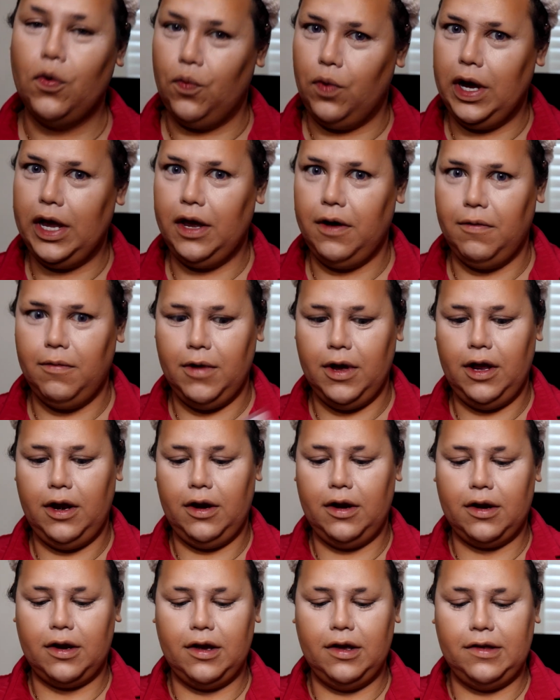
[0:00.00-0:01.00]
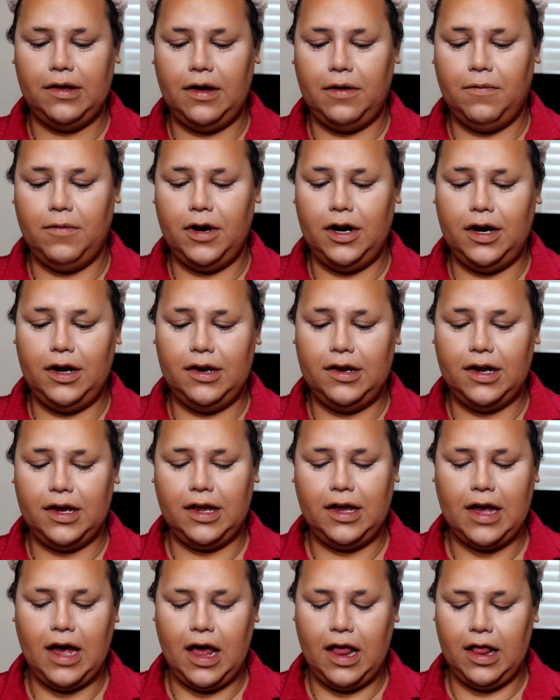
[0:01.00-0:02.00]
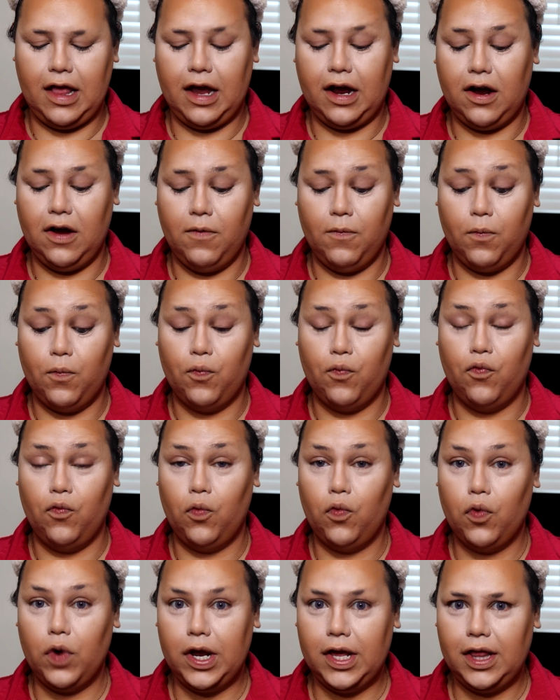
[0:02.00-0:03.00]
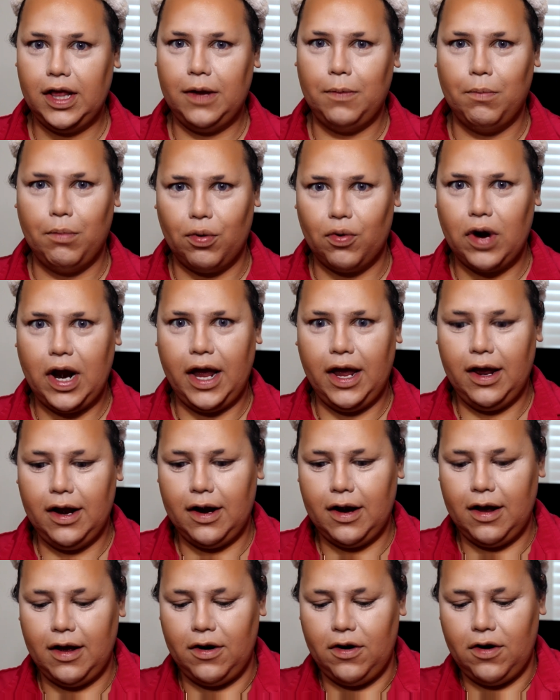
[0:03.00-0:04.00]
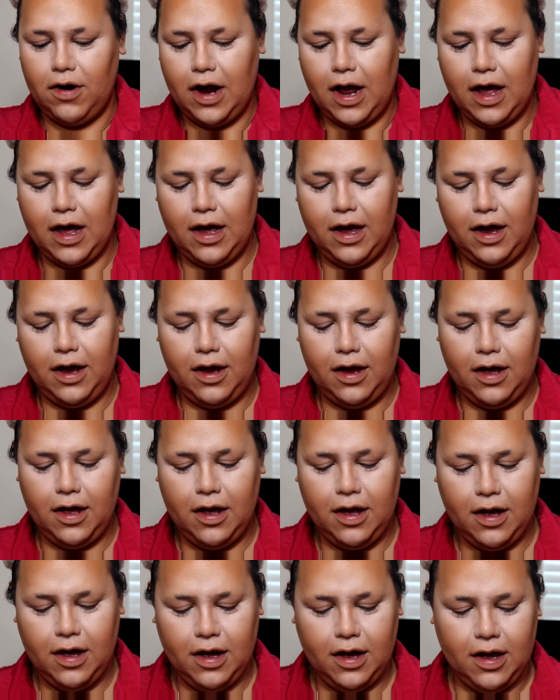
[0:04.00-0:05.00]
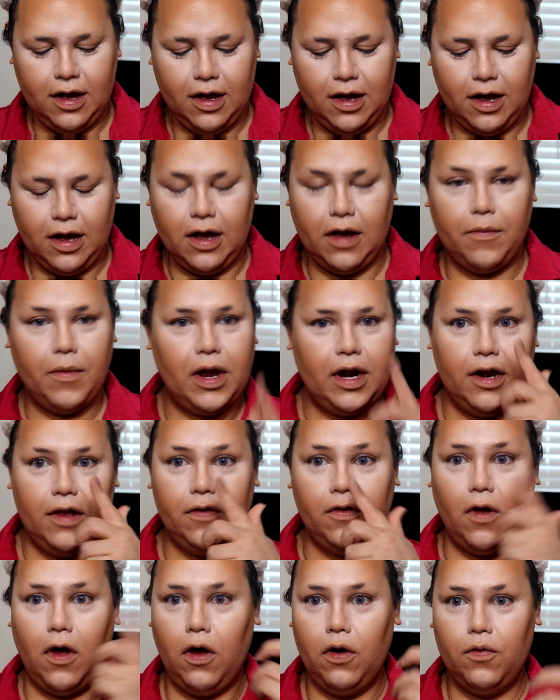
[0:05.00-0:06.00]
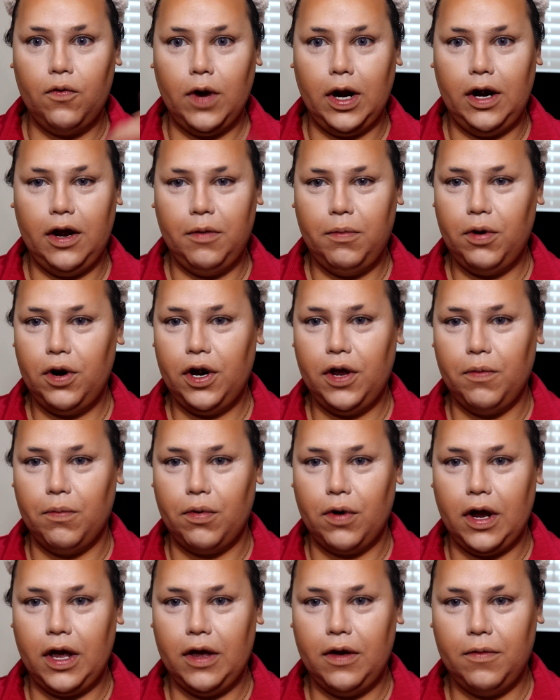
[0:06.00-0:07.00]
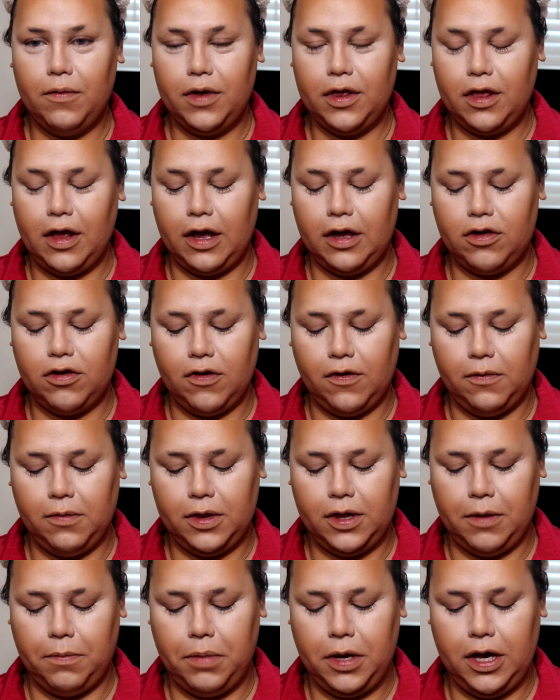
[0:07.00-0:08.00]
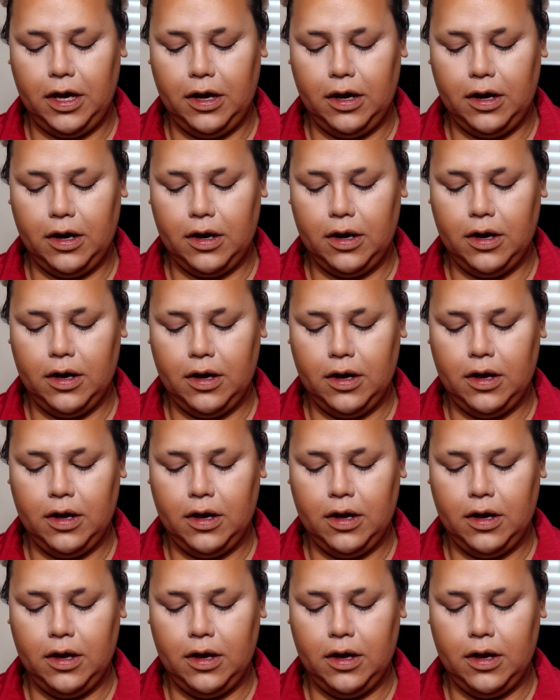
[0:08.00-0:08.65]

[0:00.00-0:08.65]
the white one because I wanted to get like a really bright under eye. Um, and it's already pretty bright with like just with the pink.